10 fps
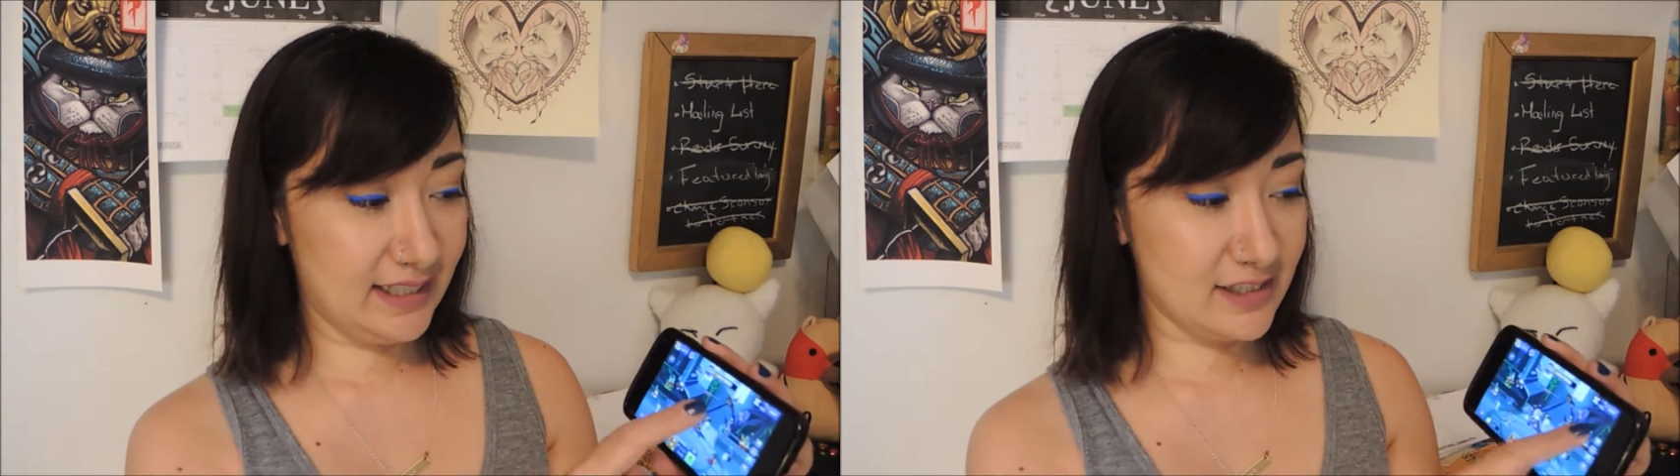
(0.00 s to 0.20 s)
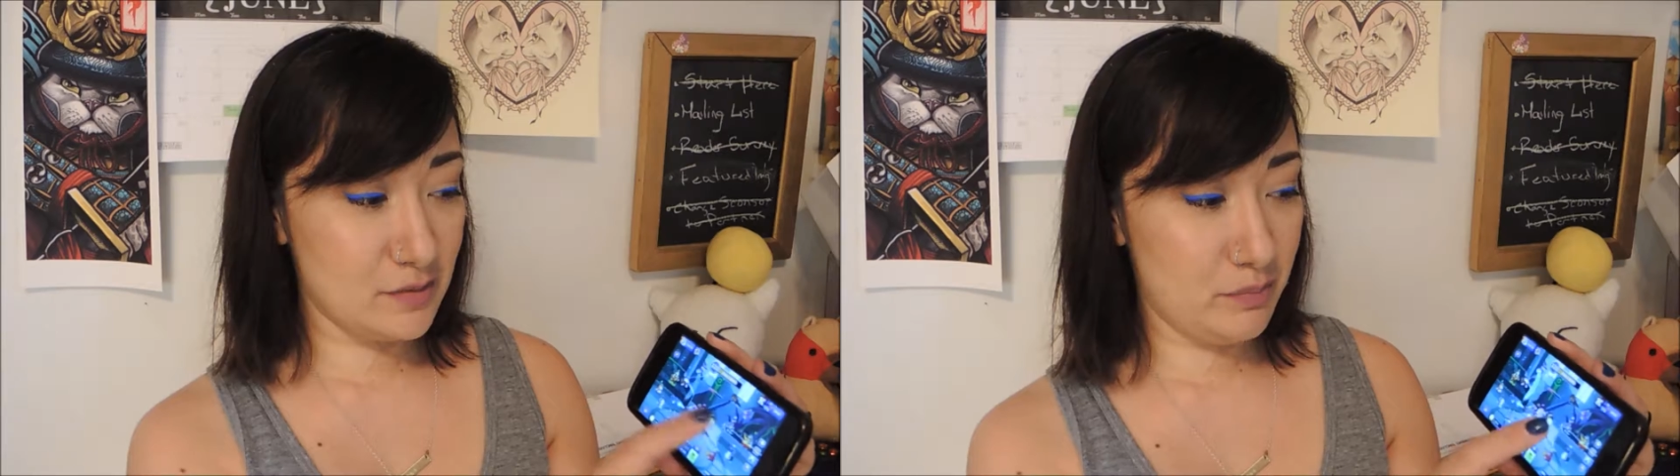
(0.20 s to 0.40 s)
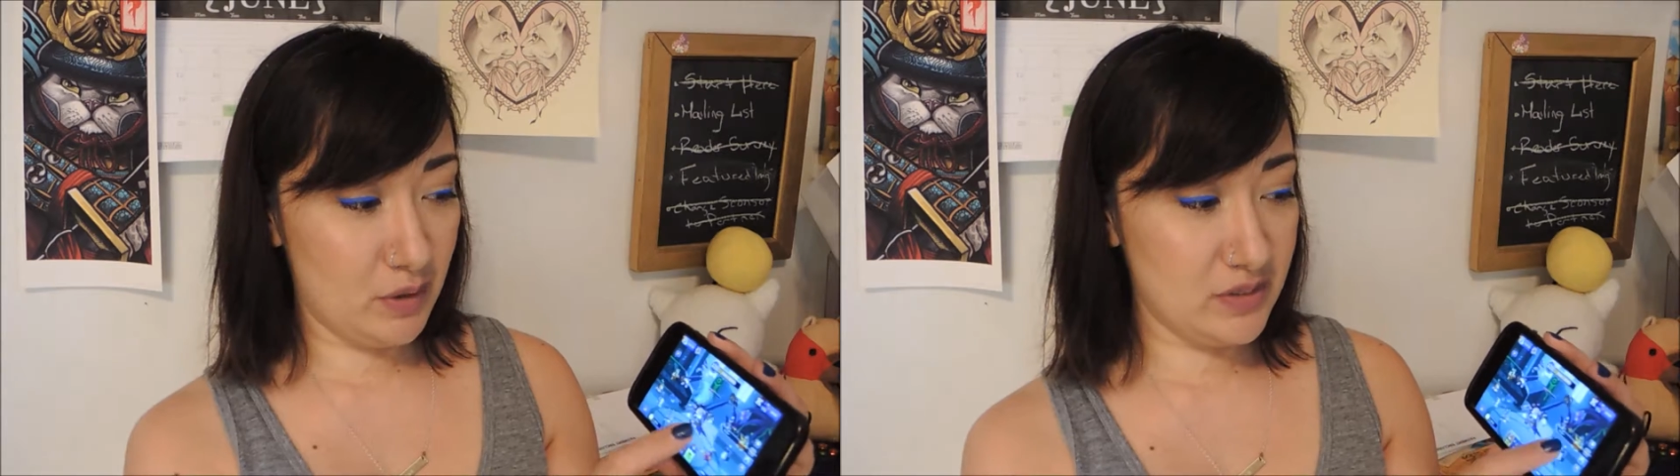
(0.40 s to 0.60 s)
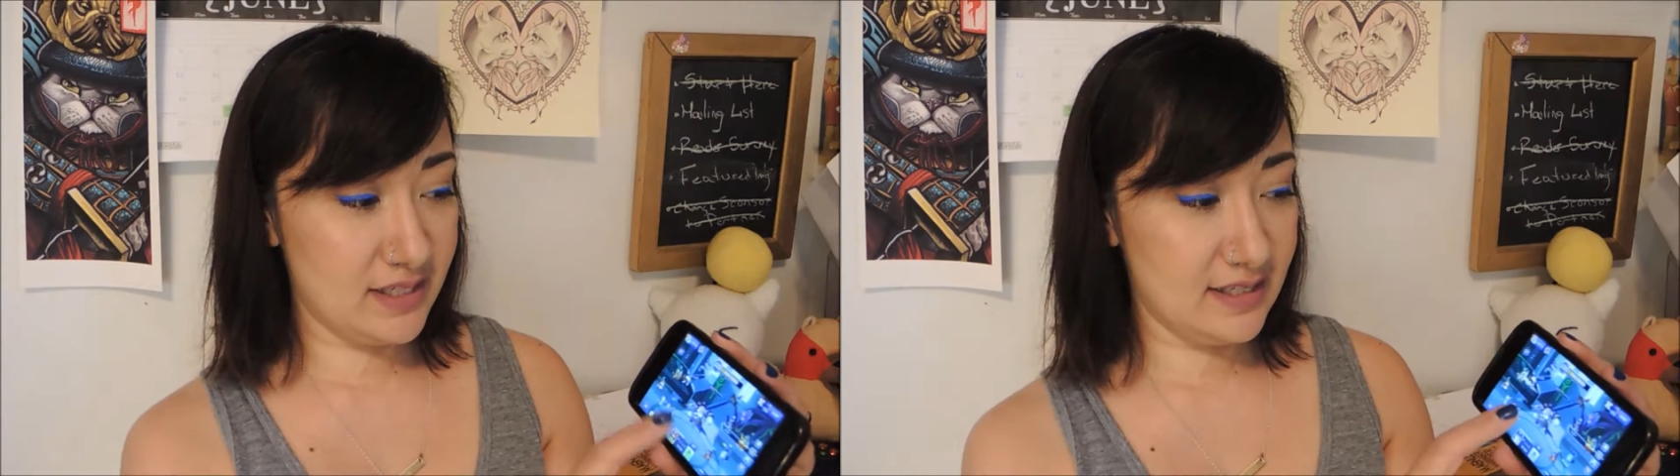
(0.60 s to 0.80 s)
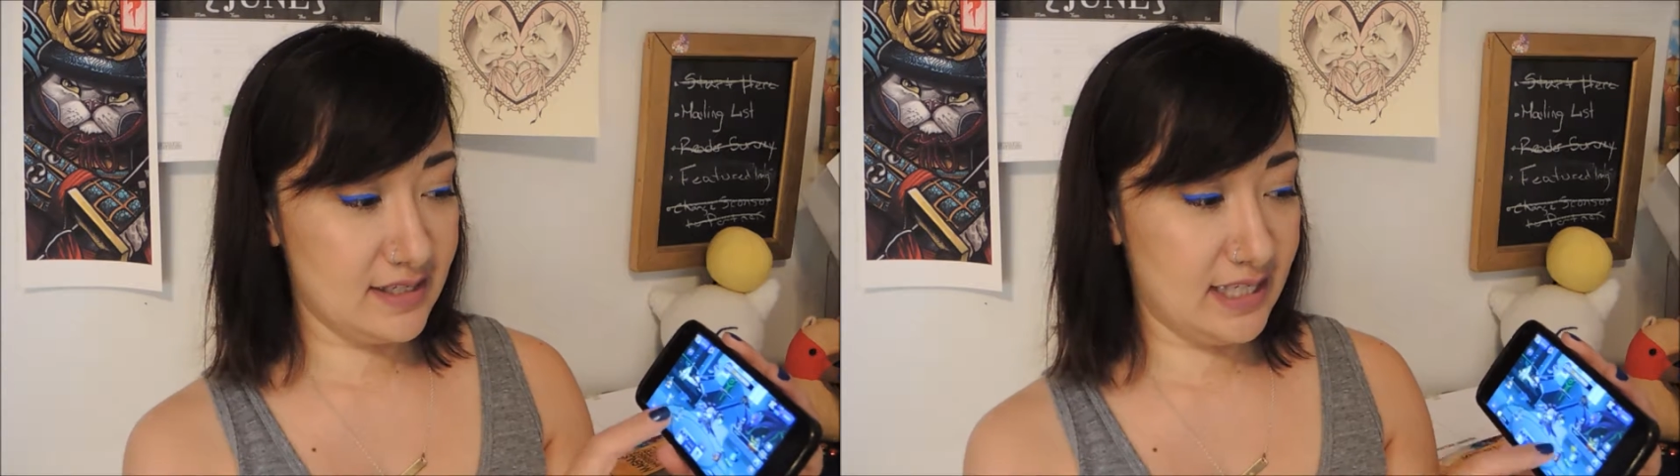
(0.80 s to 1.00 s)
get some
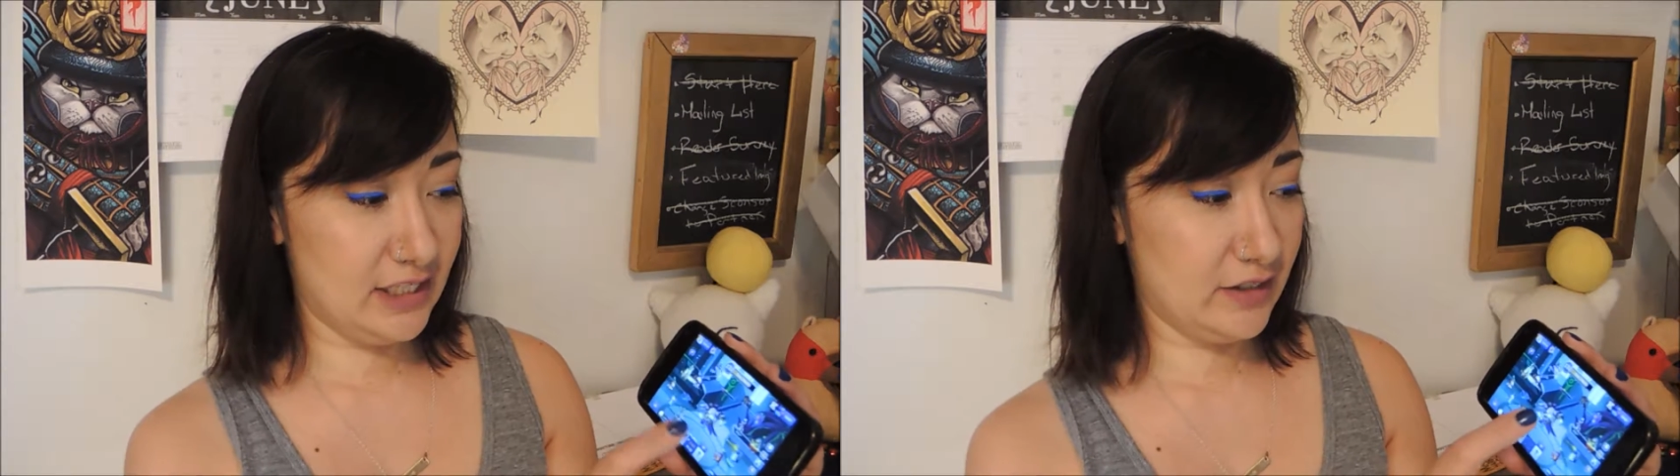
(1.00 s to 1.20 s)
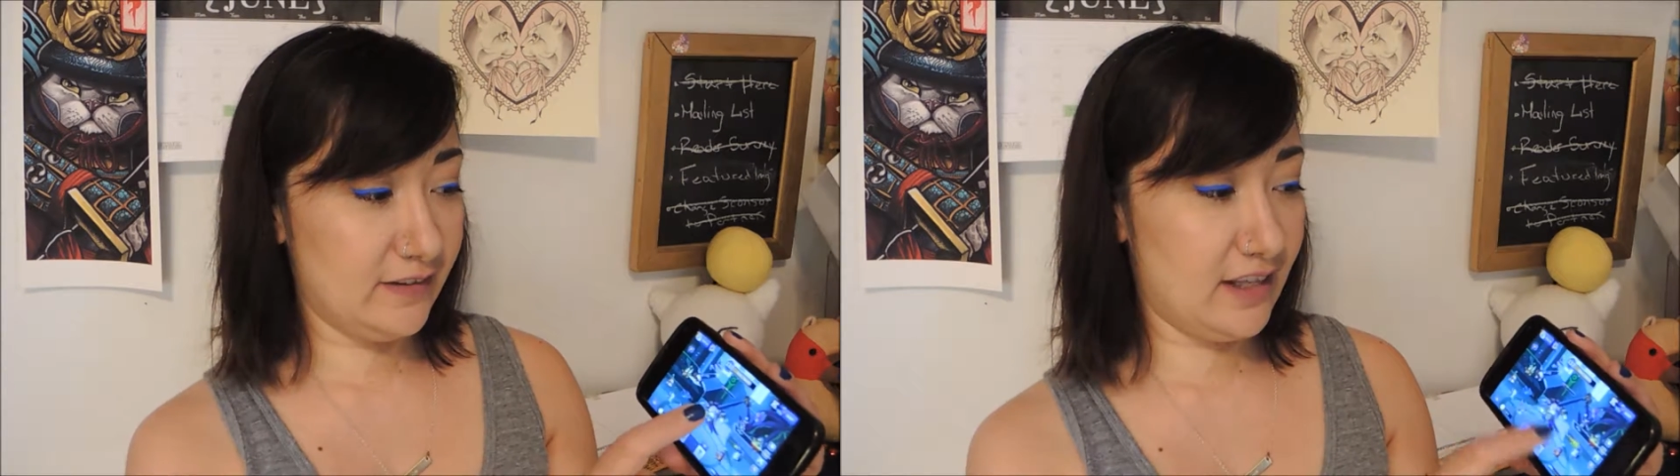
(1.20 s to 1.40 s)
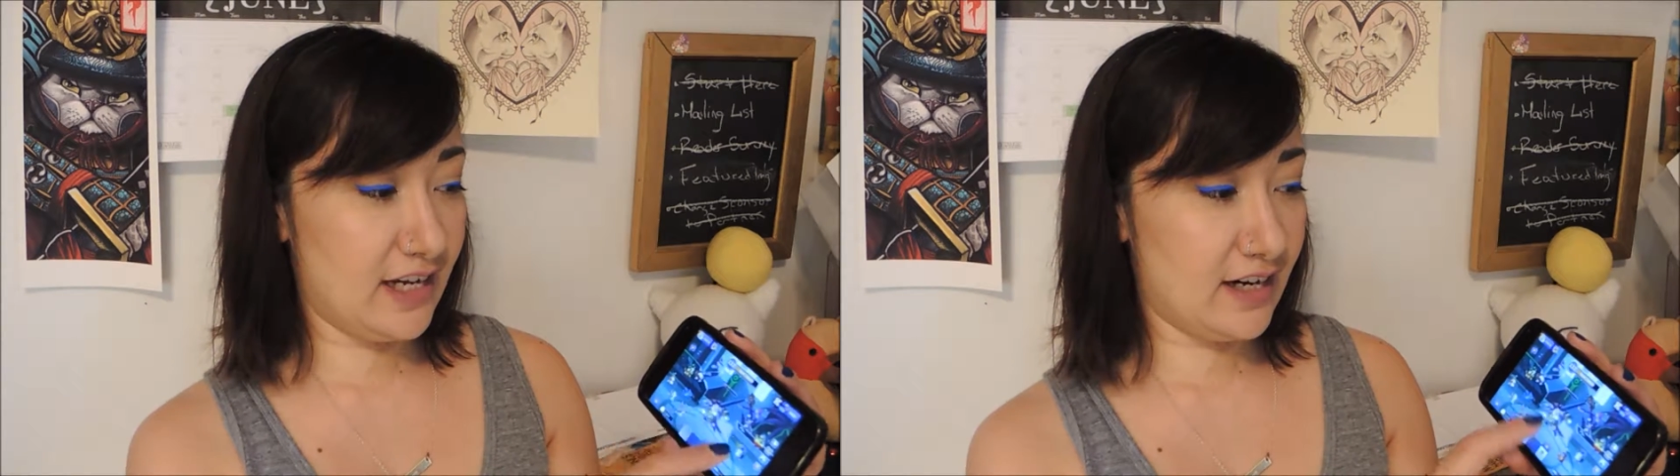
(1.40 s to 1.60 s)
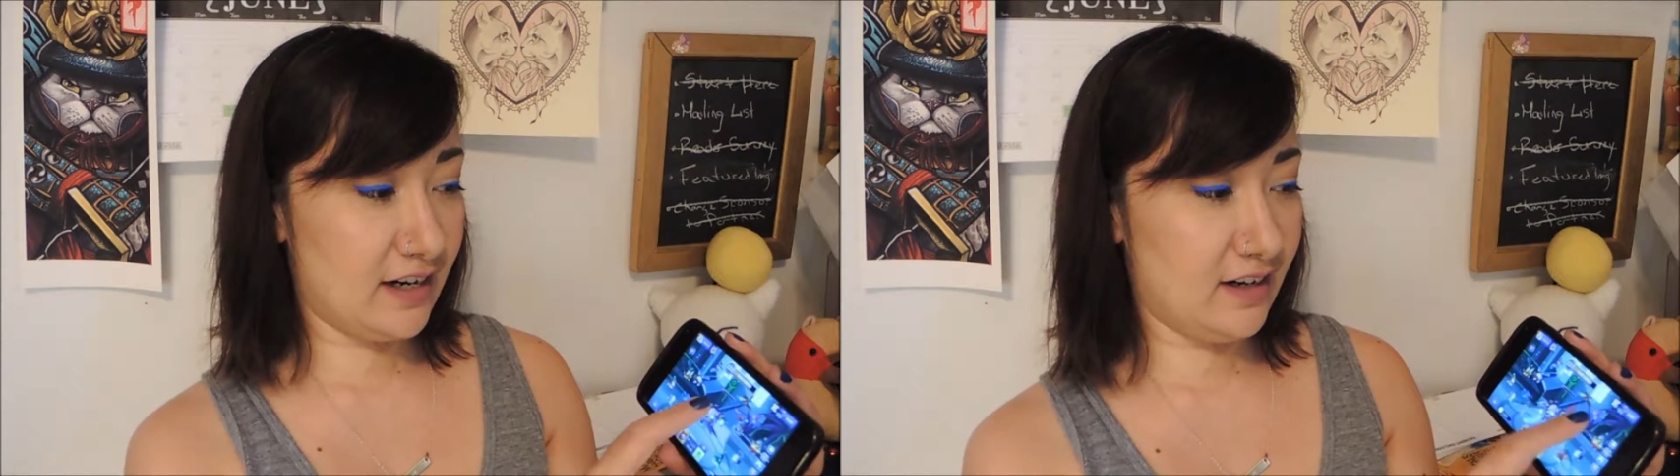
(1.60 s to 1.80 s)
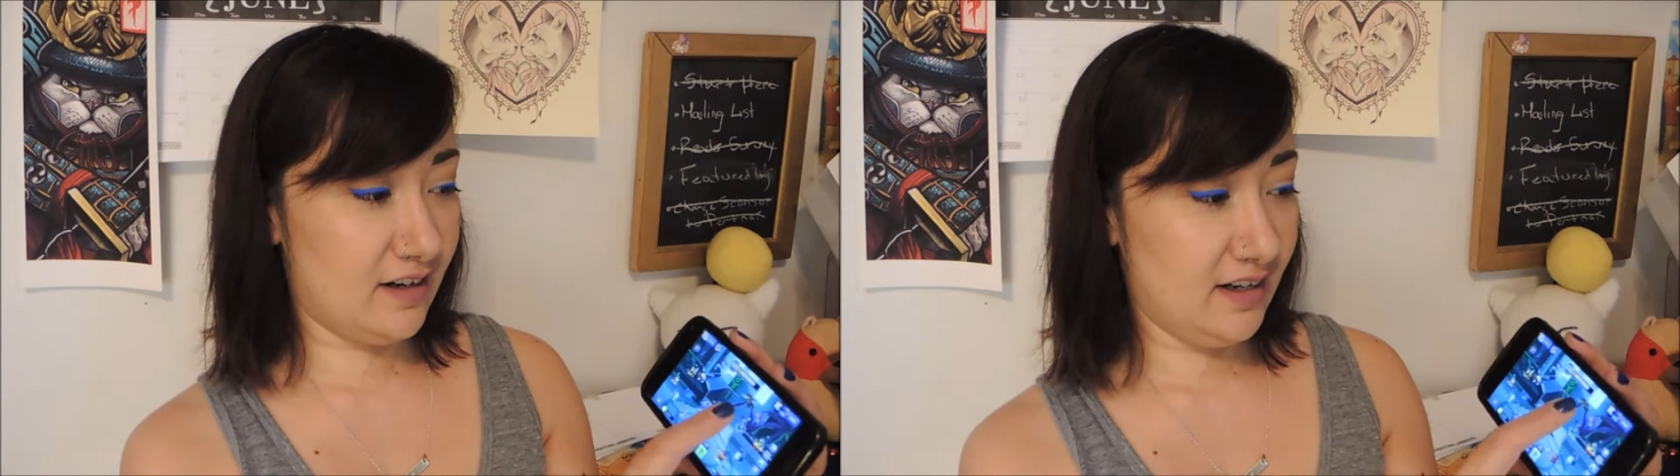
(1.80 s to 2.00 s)
bonuses here or
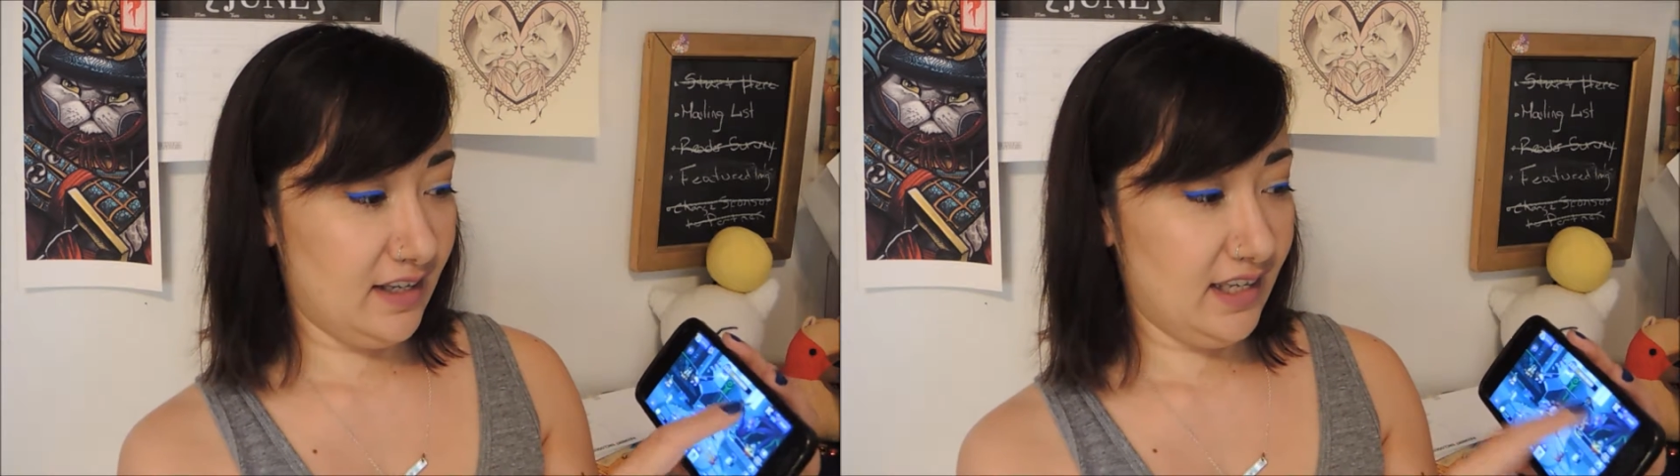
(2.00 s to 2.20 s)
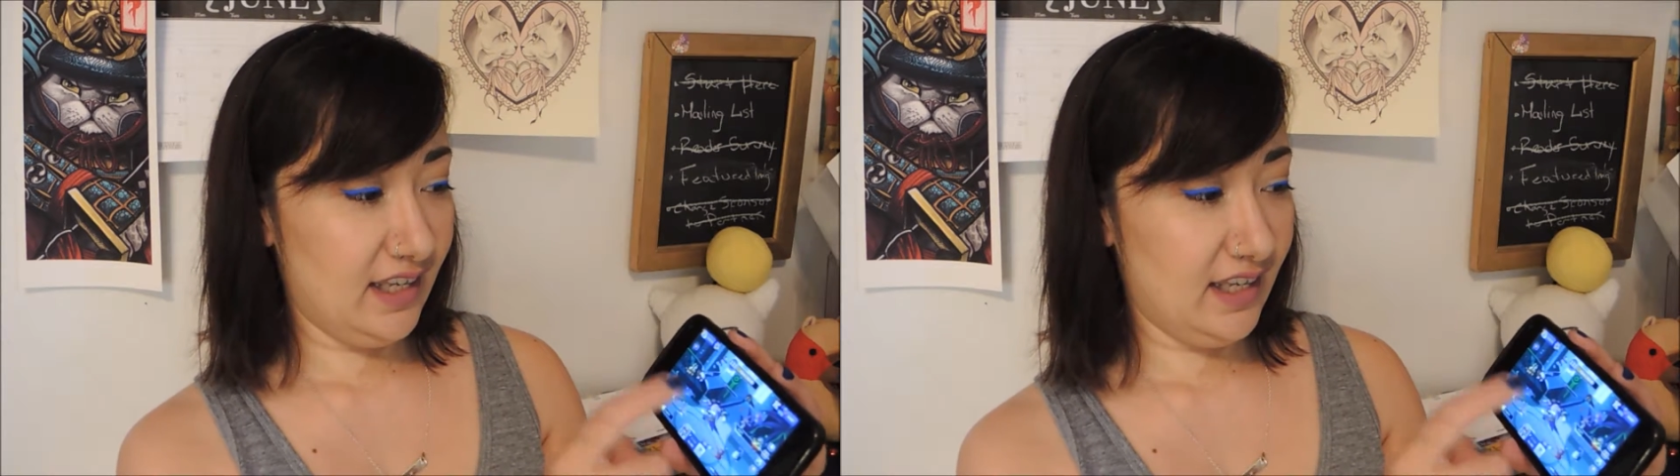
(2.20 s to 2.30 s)
there,